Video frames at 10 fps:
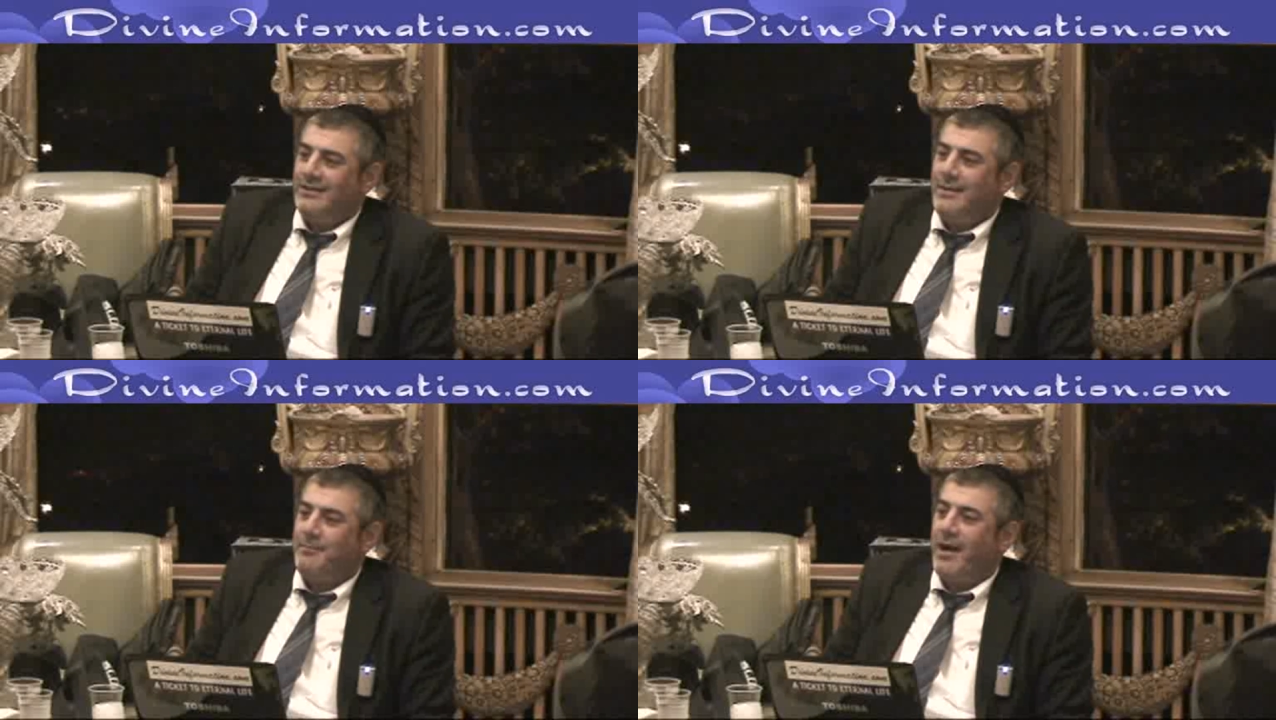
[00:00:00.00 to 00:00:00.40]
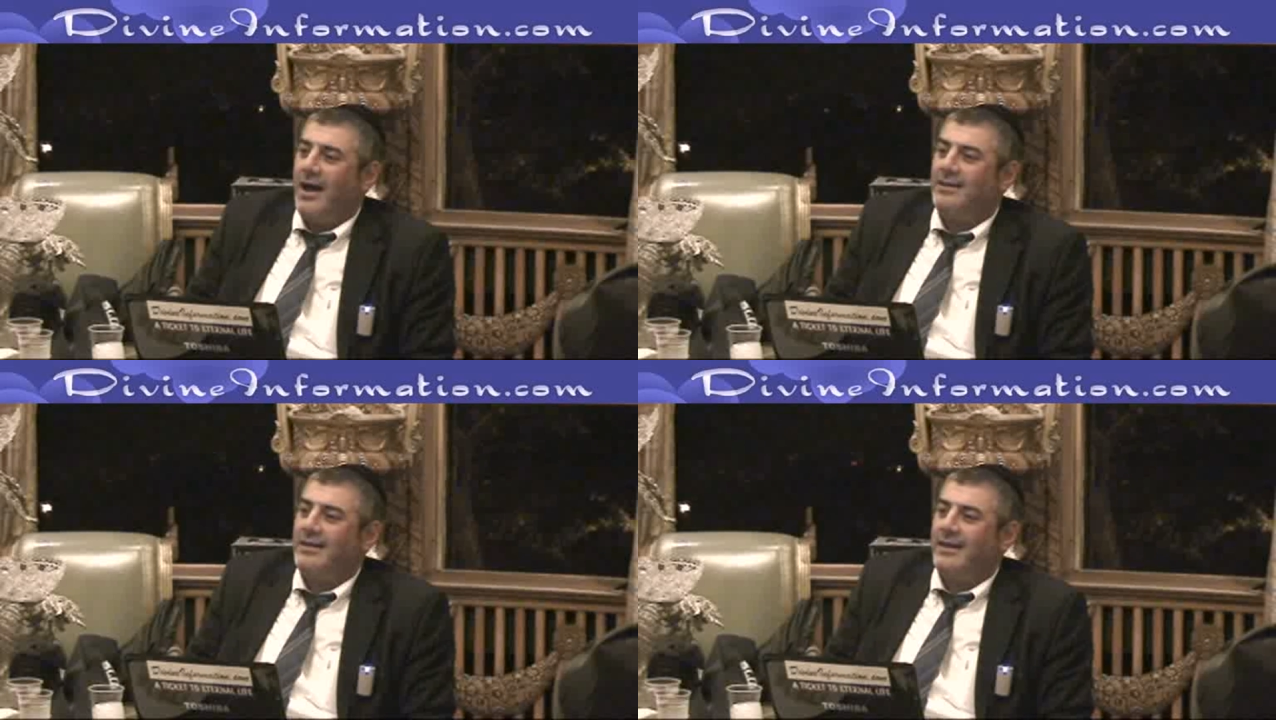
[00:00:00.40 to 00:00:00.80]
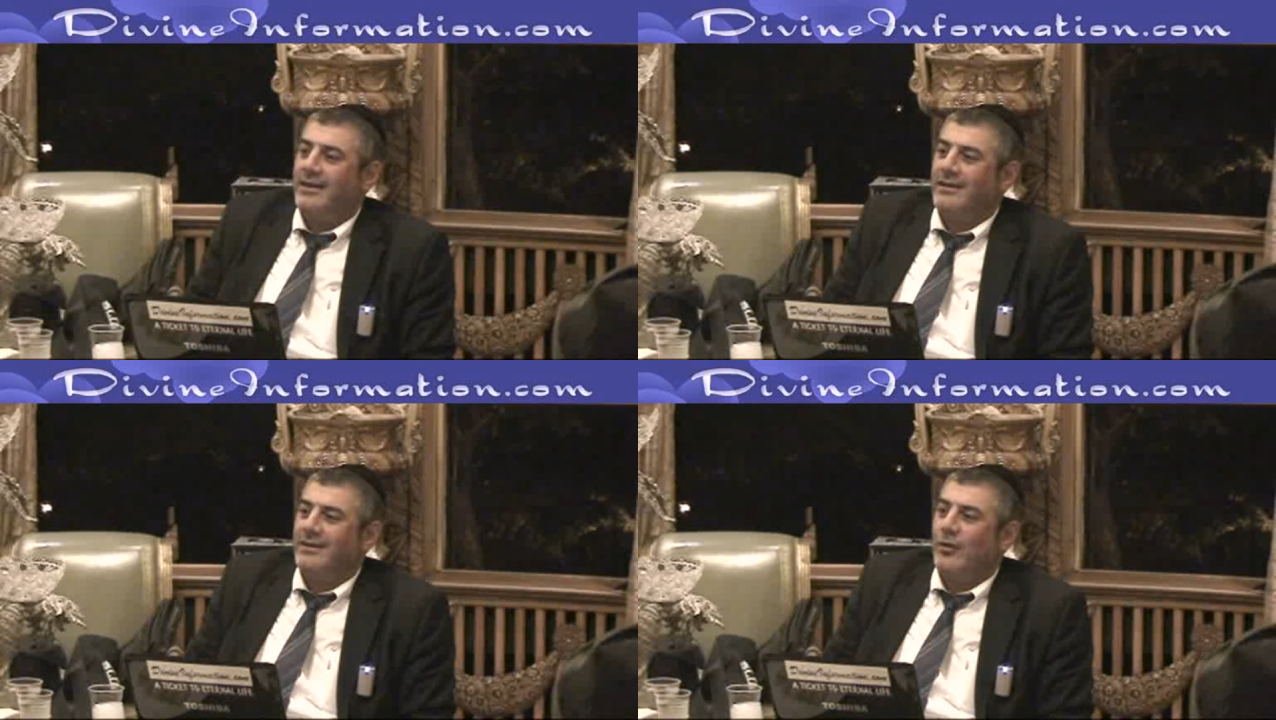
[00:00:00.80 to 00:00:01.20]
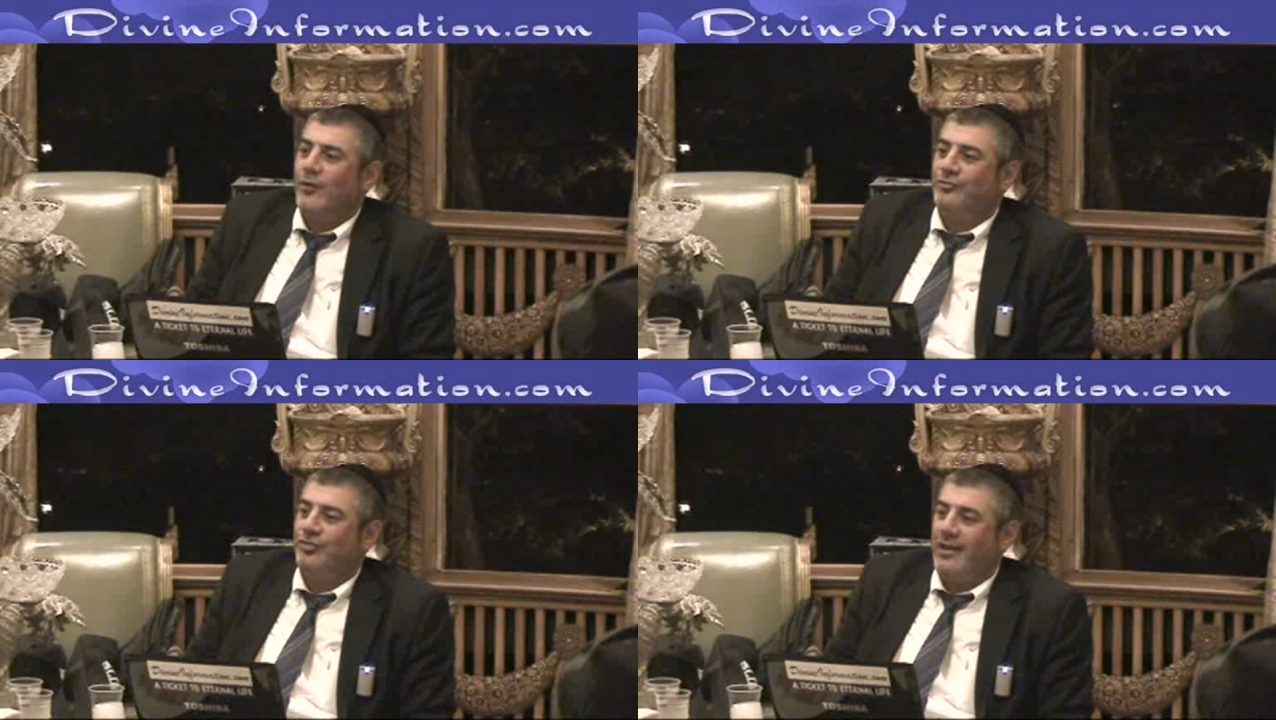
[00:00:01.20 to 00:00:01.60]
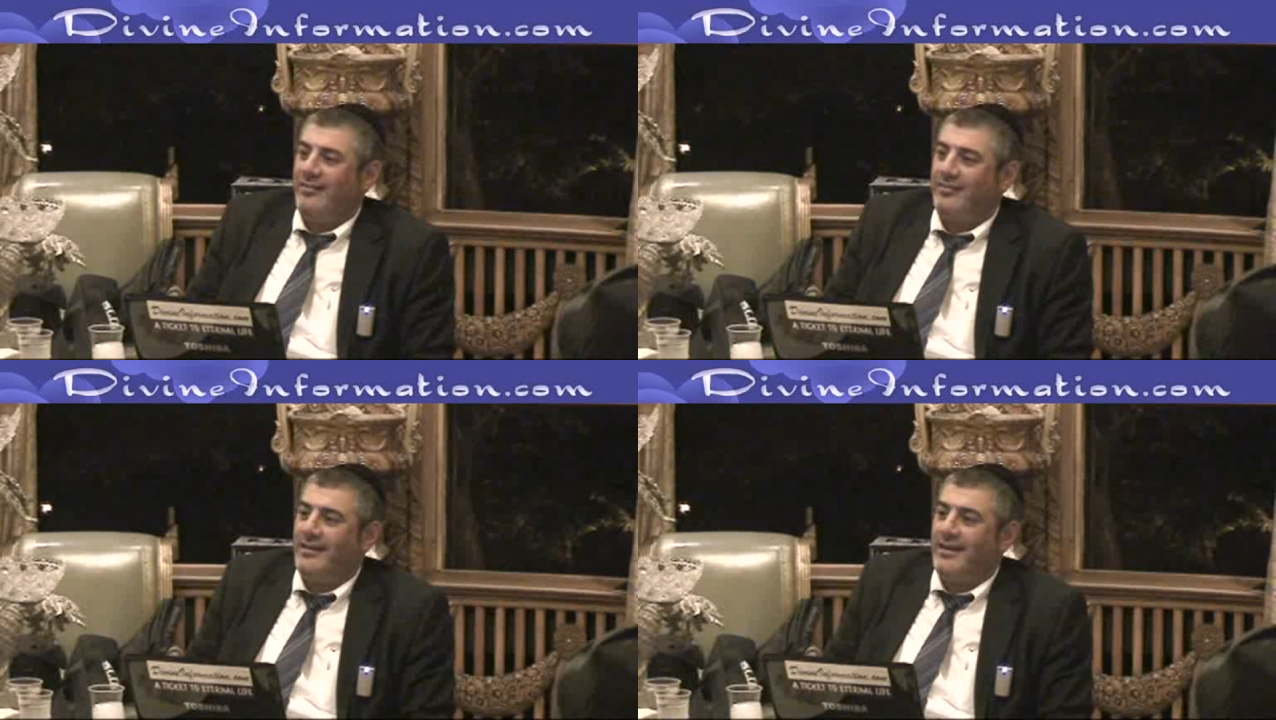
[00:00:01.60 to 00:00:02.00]
The mother of
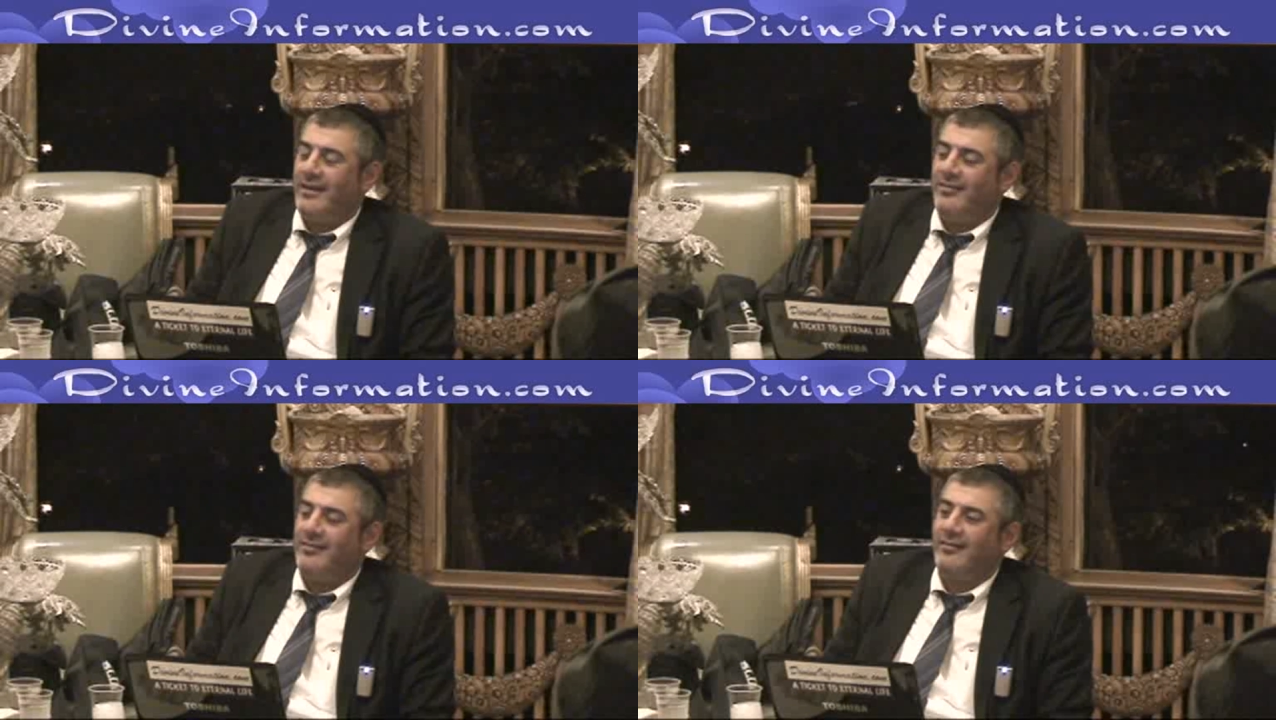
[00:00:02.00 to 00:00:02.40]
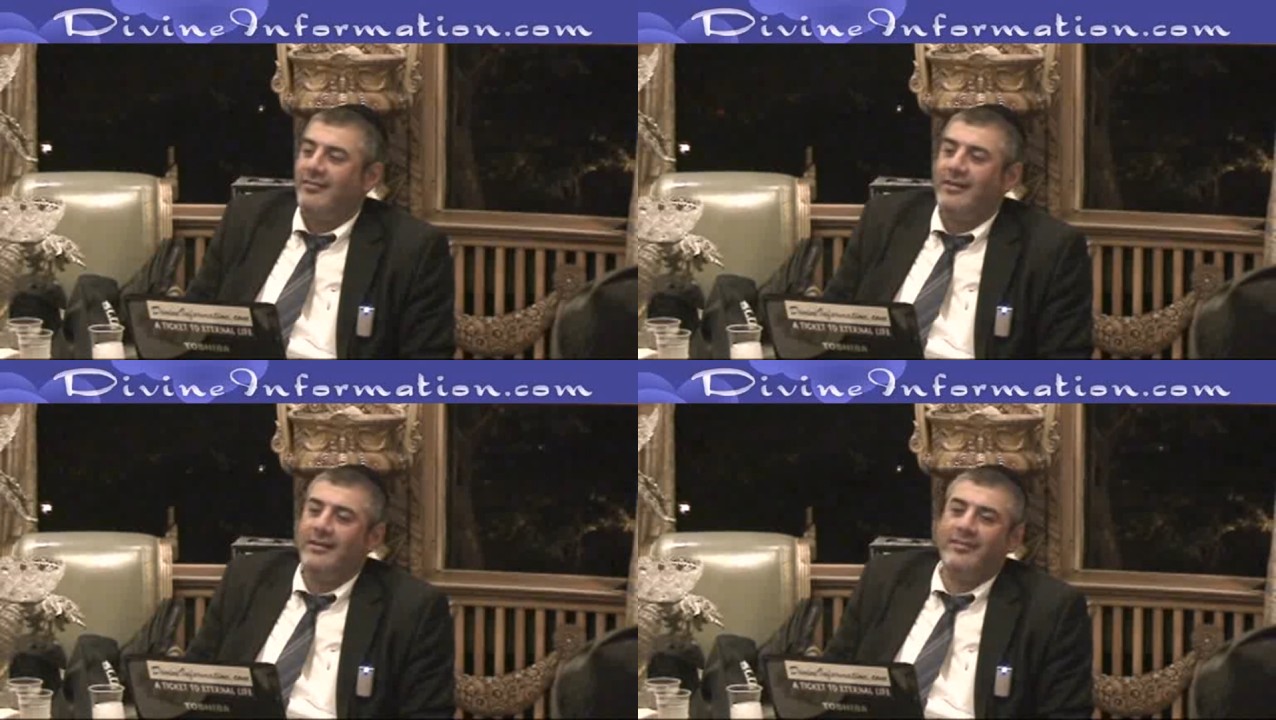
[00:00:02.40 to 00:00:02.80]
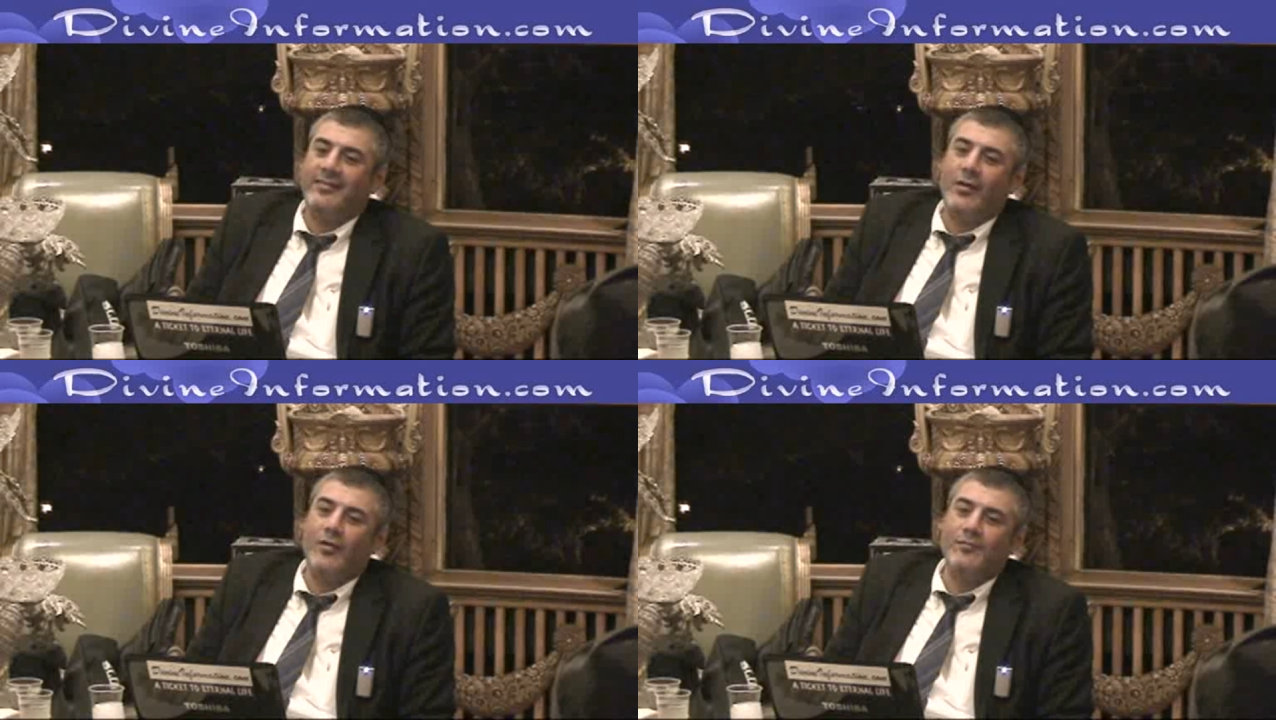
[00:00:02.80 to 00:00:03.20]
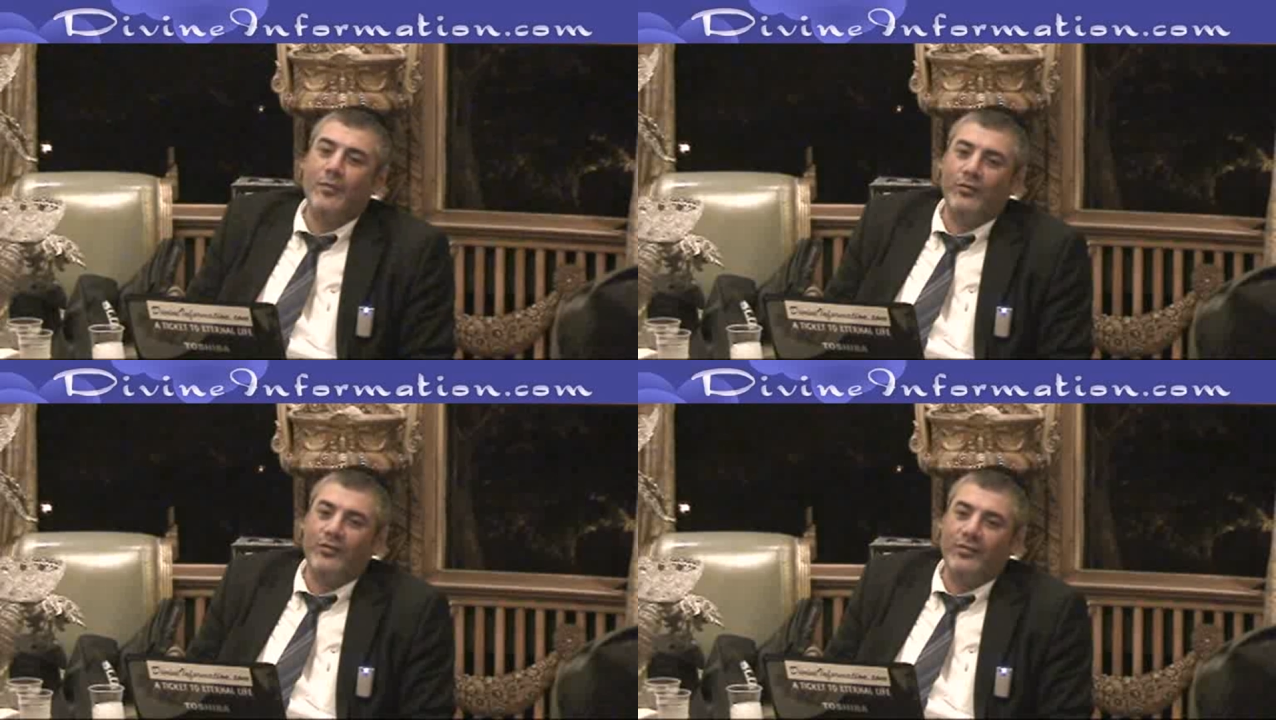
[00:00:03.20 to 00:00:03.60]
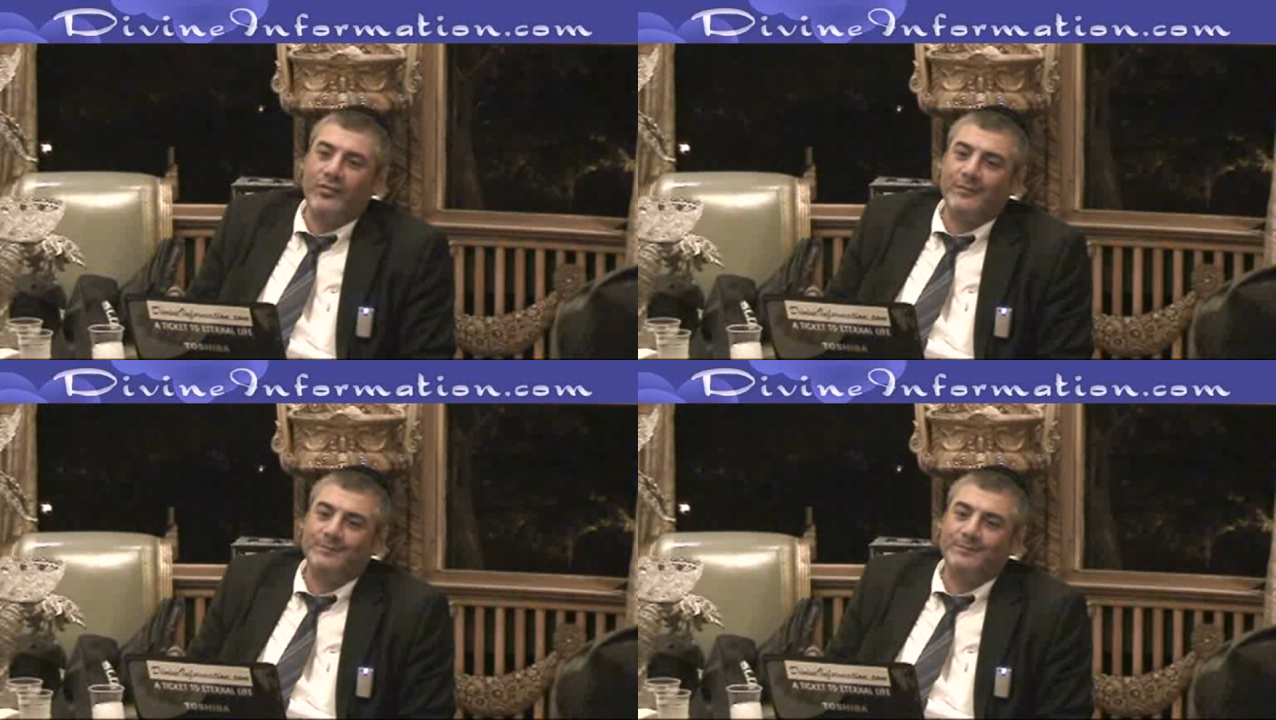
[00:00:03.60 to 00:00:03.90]
JC is the sister of Moses.